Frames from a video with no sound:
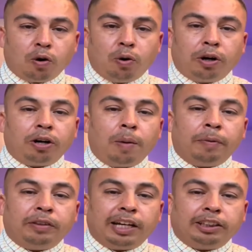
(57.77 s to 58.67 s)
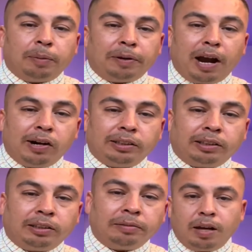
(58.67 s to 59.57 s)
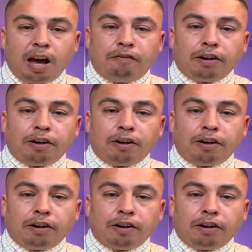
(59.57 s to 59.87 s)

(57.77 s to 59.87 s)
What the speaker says: 1/4 cup of diced up carrots, half a